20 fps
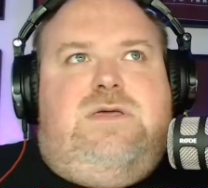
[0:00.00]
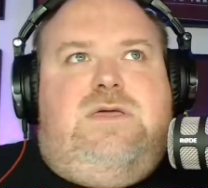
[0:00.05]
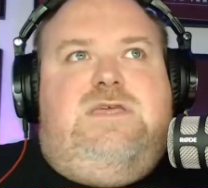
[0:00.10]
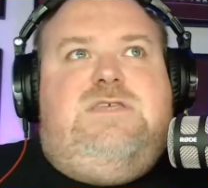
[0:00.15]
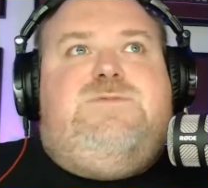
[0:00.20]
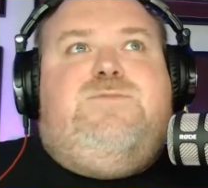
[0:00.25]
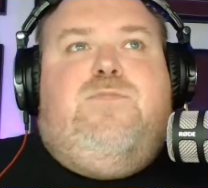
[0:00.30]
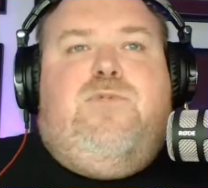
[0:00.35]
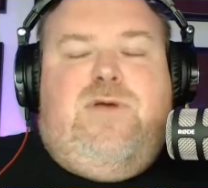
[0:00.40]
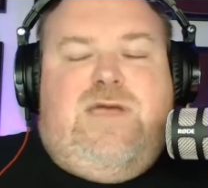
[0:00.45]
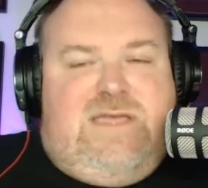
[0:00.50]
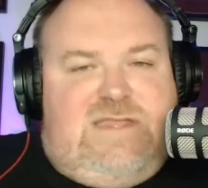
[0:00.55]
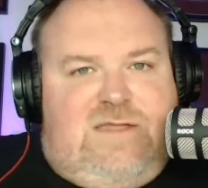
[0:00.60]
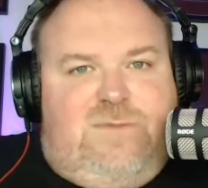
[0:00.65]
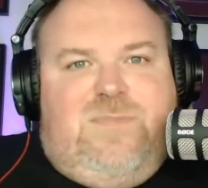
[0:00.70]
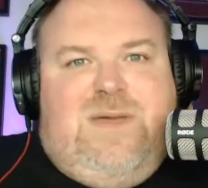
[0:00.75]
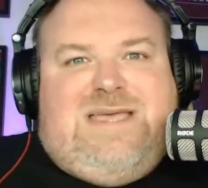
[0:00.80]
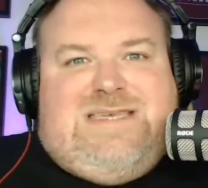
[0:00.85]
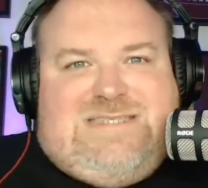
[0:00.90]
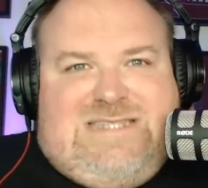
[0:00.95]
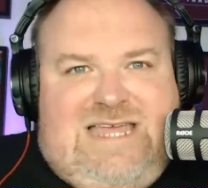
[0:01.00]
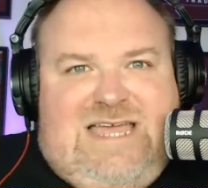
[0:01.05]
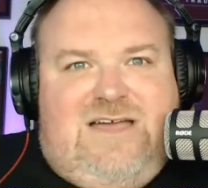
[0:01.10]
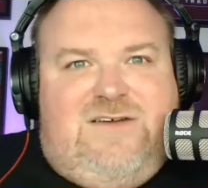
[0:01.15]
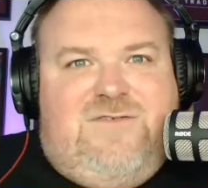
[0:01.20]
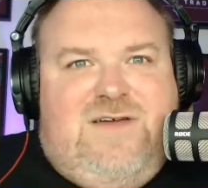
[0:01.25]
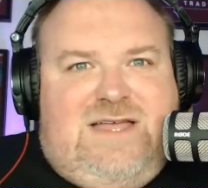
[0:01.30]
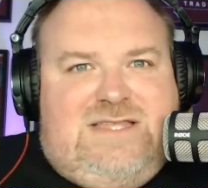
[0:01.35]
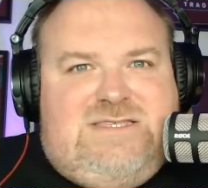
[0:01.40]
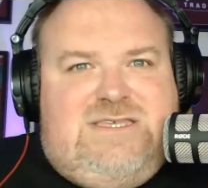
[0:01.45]
is bringing the best out
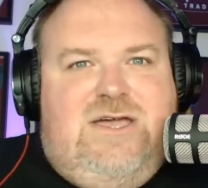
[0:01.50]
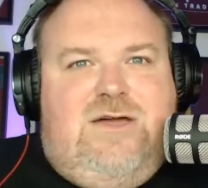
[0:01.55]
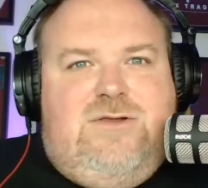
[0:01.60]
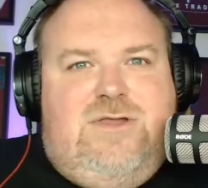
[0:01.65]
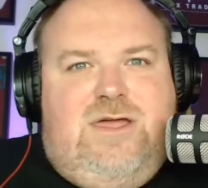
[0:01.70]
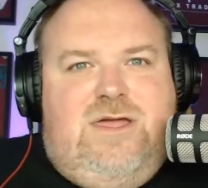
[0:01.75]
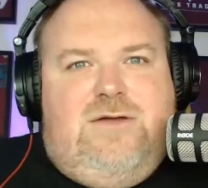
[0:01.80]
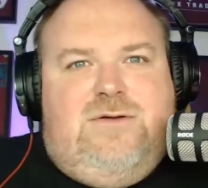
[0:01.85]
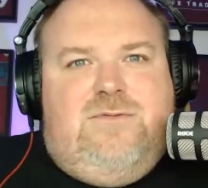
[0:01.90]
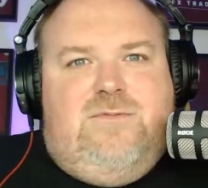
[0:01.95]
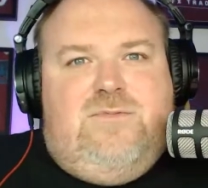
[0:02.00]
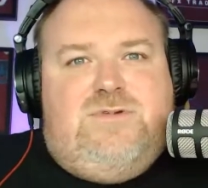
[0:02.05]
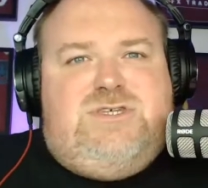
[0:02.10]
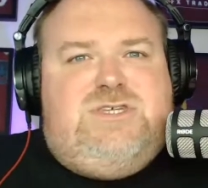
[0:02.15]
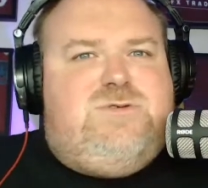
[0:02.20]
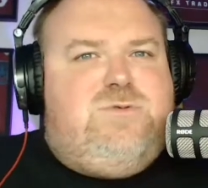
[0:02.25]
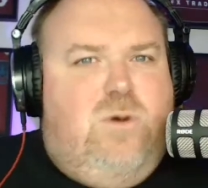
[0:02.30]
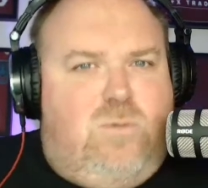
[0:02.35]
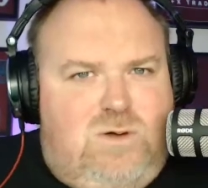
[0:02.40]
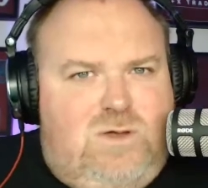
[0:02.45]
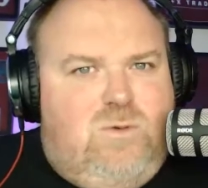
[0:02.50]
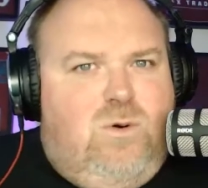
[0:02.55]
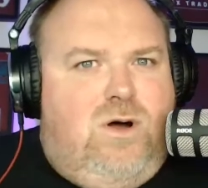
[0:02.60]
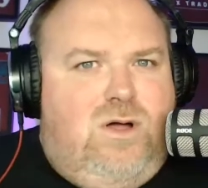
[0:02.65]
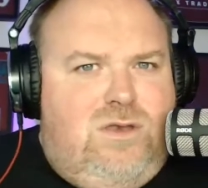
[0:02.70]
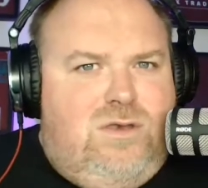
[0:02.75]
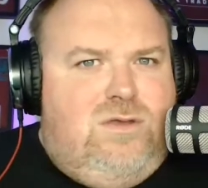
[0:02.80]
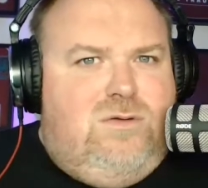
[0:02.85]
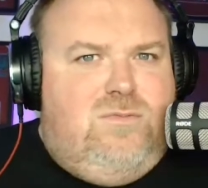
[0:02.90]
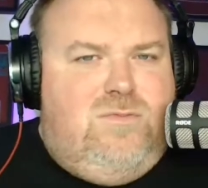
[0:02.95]
of Antonio, which is what we
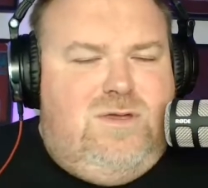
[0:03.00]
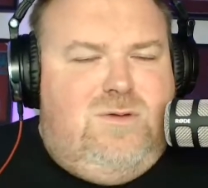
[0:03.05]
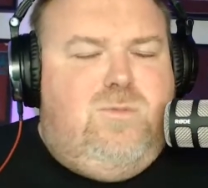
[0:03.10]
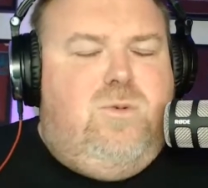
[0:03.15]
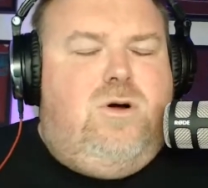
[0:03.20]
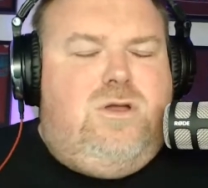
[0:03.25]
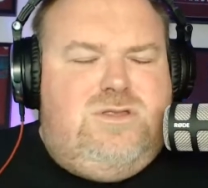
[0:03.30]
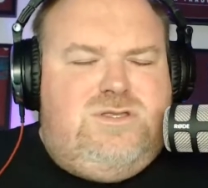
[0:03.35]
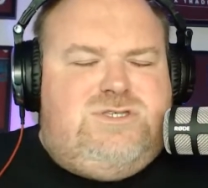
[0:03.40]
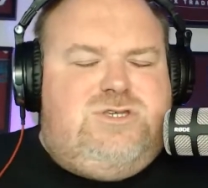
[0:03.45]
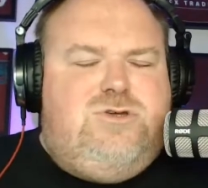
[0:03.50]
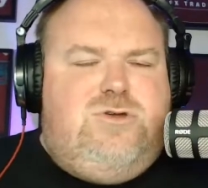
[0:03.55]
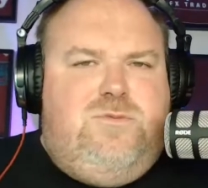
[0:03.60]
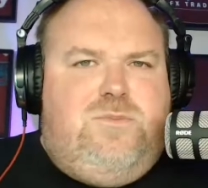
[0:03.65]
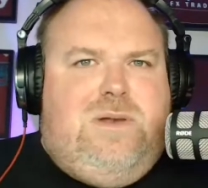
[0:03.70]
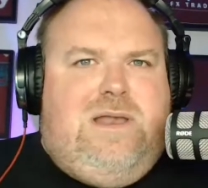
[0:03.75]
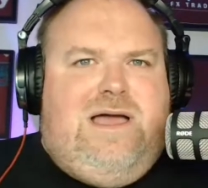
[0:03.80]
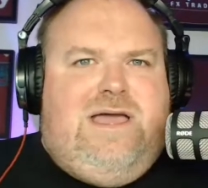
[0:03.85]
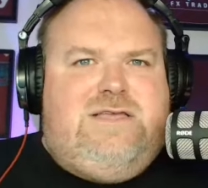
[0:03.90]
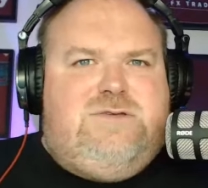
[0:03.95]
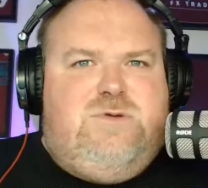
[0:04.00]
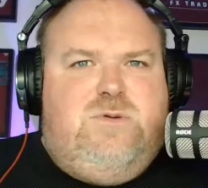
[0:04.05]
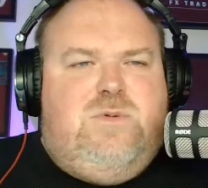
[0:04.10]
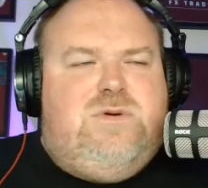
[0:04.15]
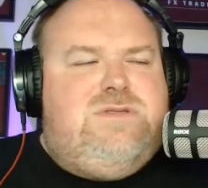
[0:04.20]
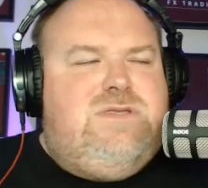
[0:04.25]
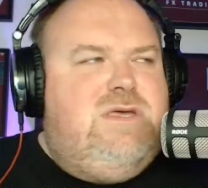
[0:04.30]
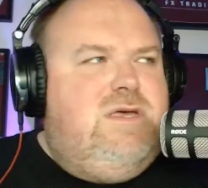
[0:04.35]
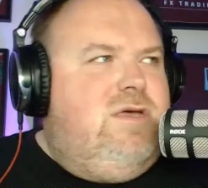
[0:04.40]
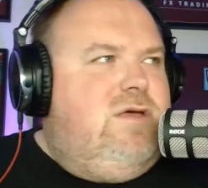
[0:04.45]
want. We want two players. We
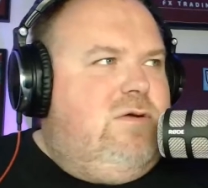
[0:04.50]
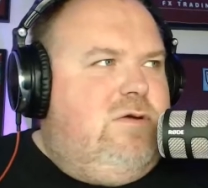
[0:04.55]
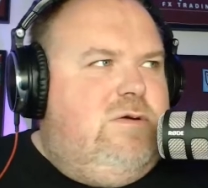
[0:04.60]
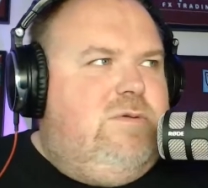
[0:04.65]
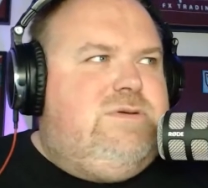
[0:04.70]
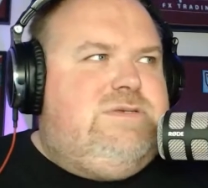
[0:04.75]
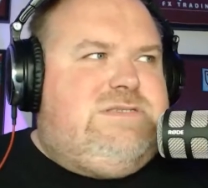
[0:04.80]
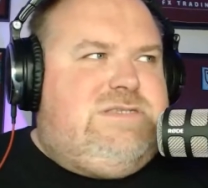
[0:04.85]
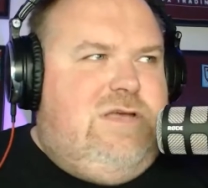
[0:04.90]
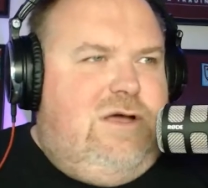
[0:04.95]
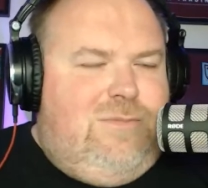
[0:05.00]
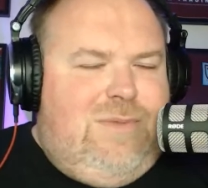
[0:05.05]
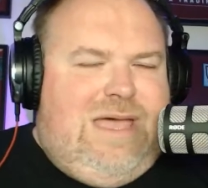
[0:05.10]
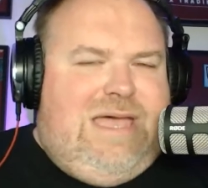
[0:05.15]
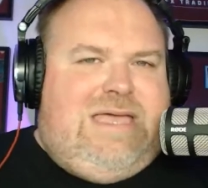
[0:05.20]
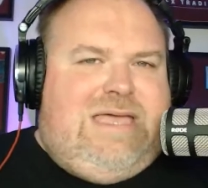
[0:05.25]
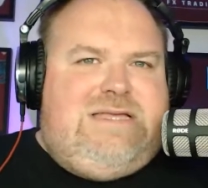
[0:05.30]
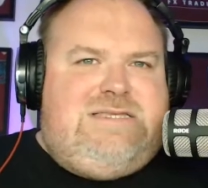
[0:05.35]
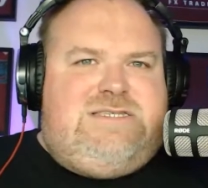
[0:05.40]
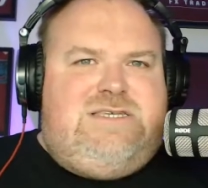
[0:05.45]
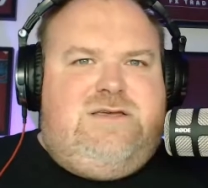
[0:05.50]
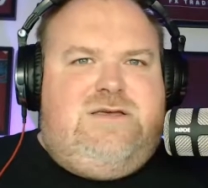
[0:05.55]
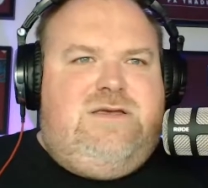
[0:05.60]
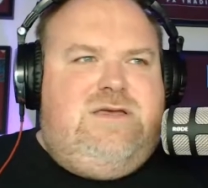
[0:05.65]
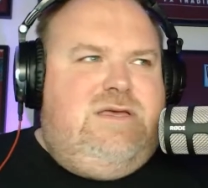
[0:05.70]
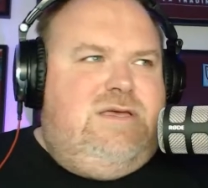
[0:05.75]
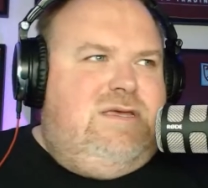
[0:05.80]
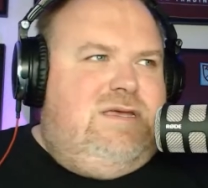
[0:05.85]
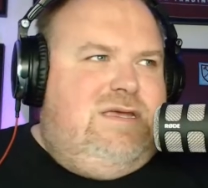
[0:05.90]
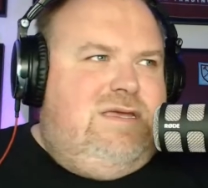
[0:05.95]
want Skomaker to,
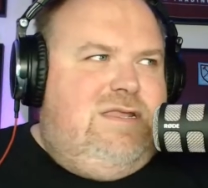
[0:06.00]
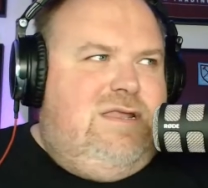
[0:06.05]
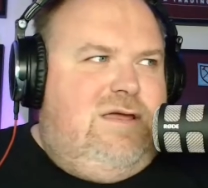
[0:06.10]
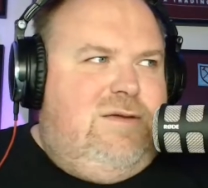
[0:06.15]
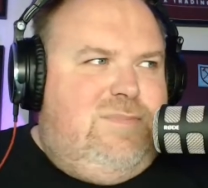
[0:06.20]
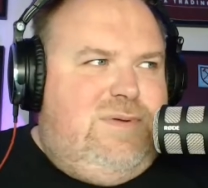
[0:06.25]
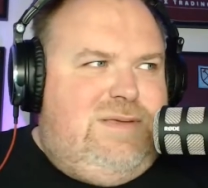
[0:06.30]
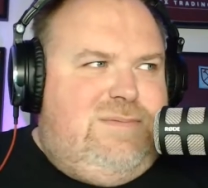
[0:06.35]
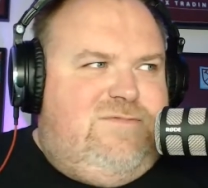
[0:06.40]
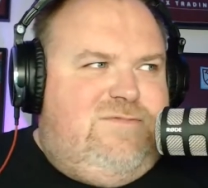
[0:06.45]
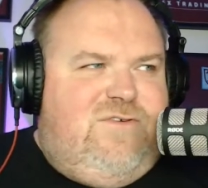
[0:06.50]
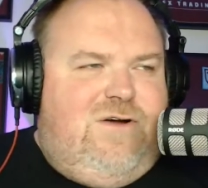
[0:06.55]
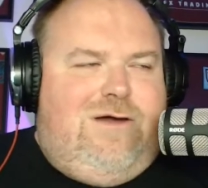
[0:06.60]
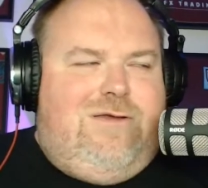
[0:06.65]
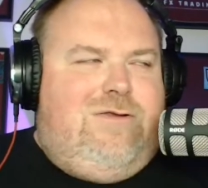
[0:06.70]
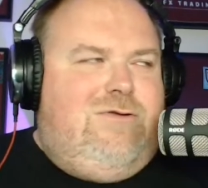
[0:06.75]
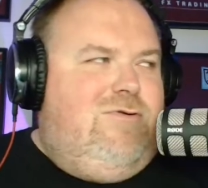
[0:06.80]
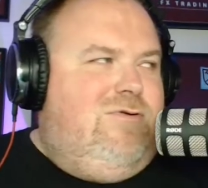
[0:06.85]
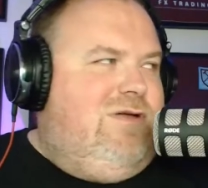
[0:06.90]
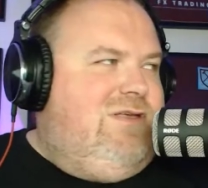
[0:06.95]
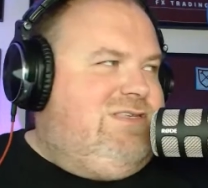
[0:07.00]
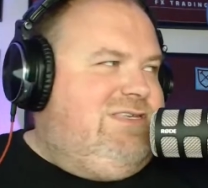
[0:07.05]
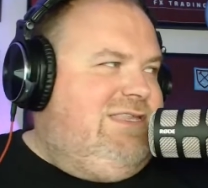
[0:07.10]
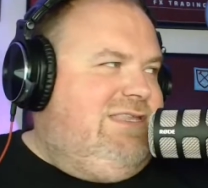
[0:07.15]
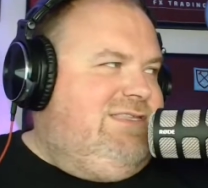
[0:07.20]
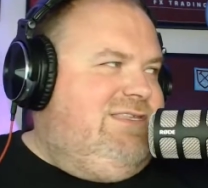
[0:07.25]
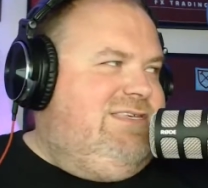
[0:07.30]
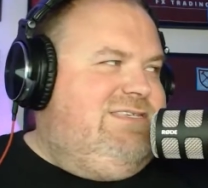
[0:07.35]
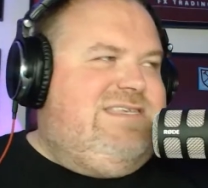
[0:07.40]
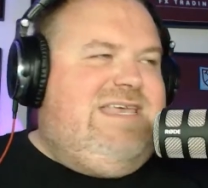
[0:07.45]
be firing all
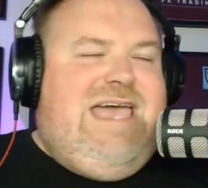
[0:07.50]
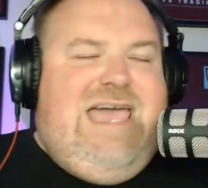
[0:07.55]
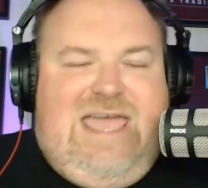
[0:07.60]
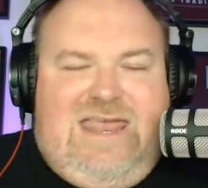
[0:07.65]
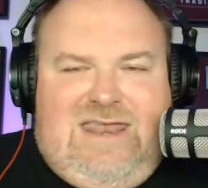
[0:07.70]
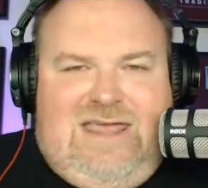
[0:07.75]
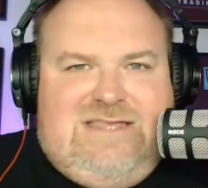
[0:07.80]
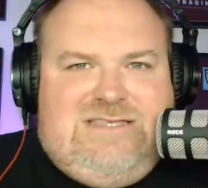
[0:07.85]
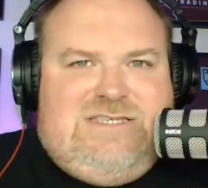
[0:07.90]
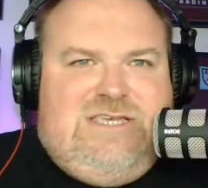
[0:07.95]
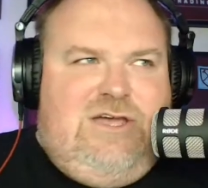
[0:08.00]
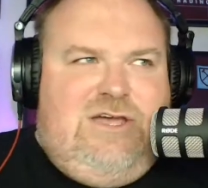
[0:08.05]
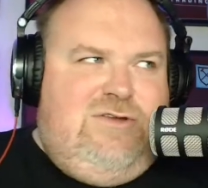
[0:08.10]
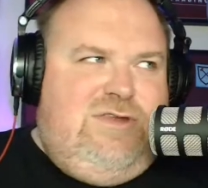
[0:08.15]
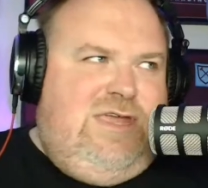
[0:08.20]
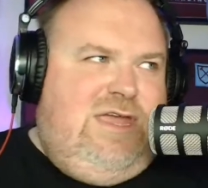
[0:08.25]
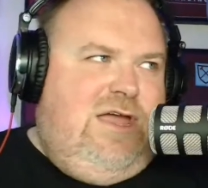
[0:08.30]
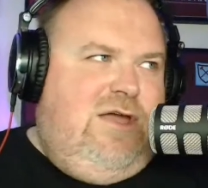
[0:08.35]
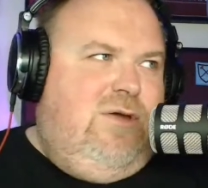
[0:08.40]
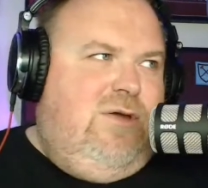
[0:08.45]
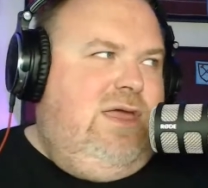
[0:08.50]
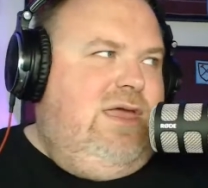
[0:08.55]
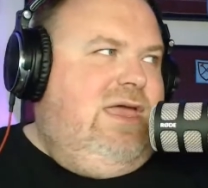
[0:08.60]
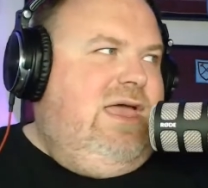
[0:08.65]
cylinders, and Antonio,